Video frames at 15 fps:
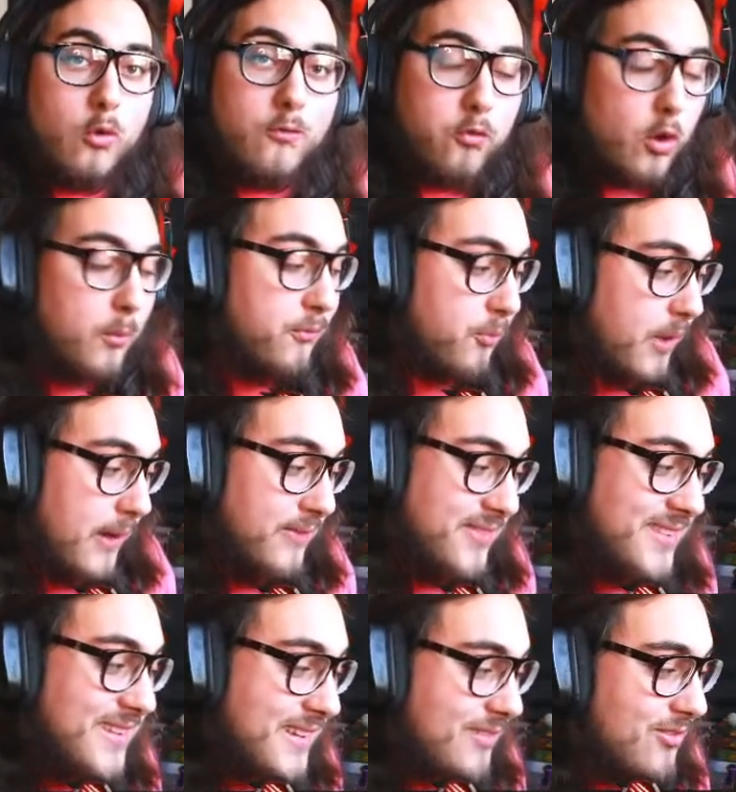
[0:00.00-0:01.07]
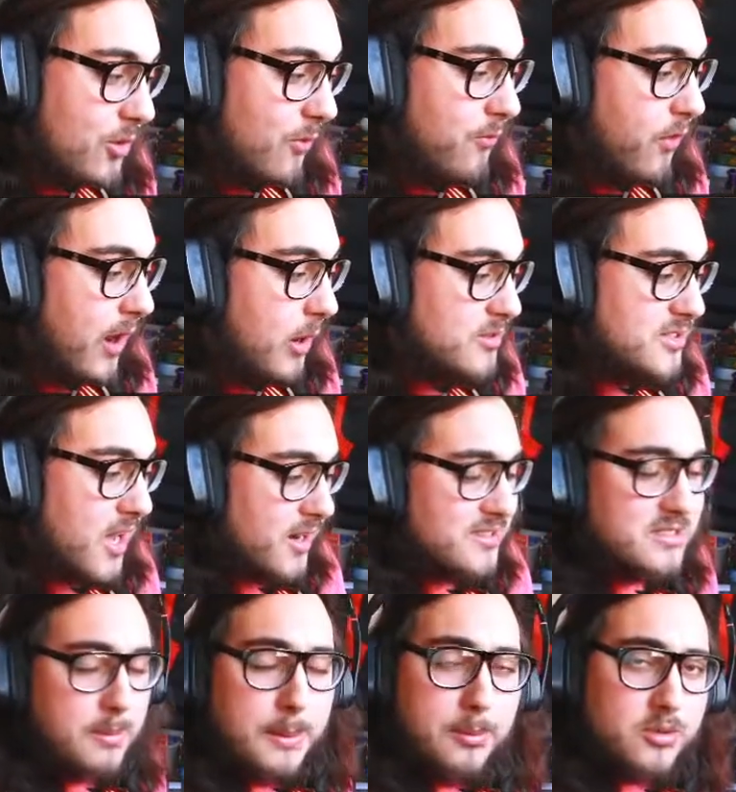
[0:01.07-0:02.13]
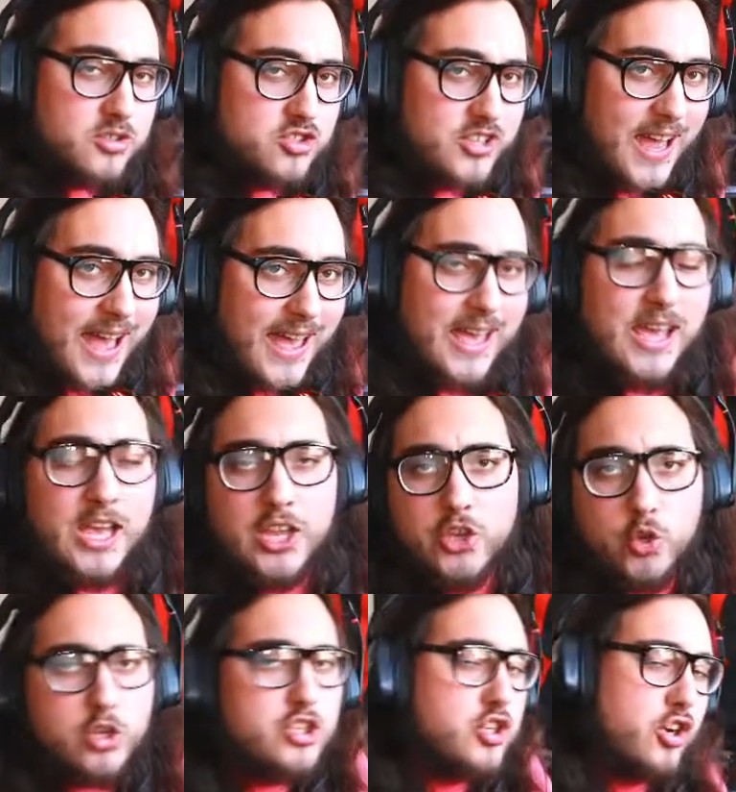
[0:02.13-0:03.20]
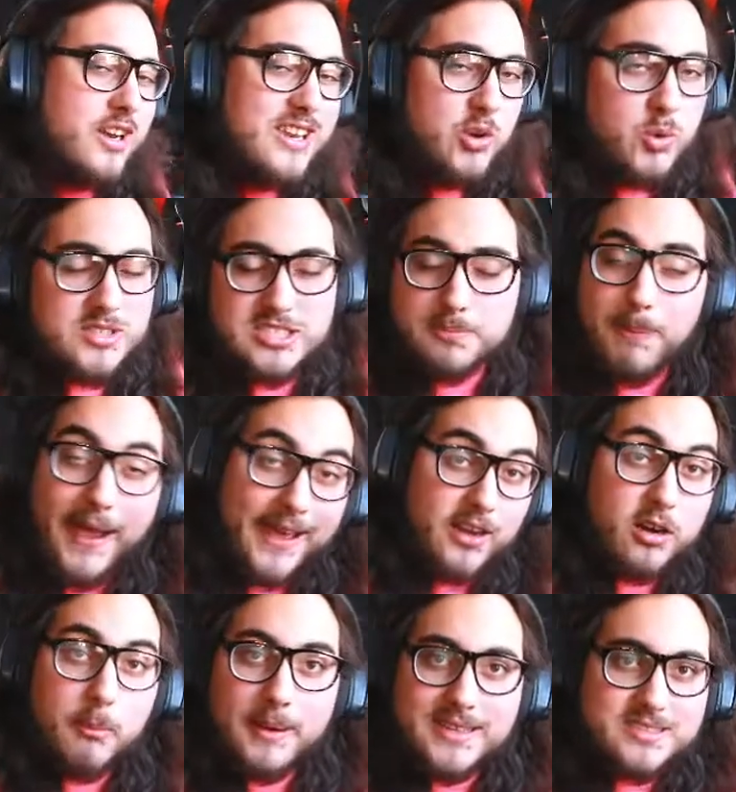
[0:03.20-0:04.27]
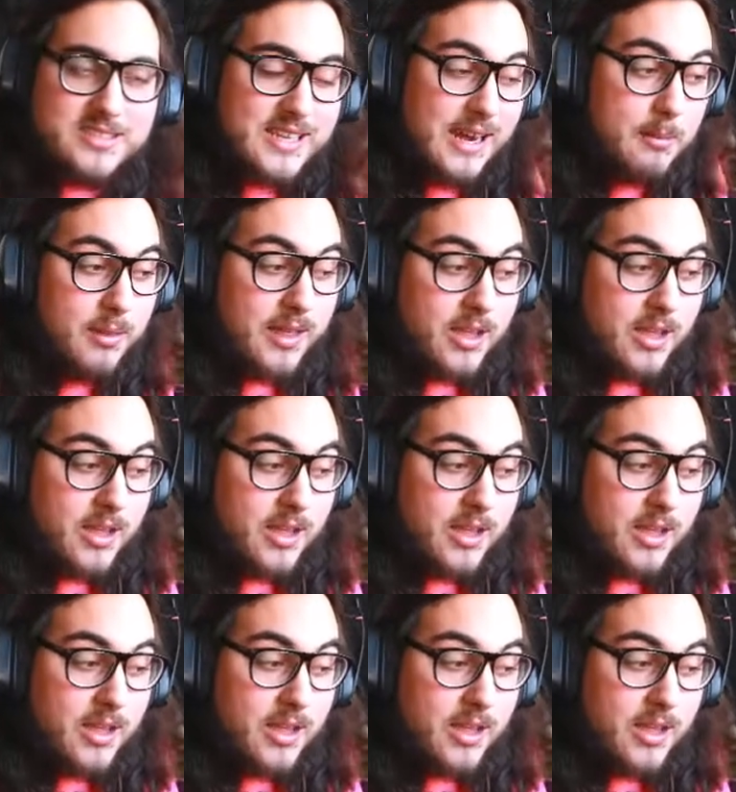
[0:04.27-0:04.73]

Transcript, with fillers: form. From what I've seen so far, I was talking to some people in chat, you could turn into a spider and basically kind of be like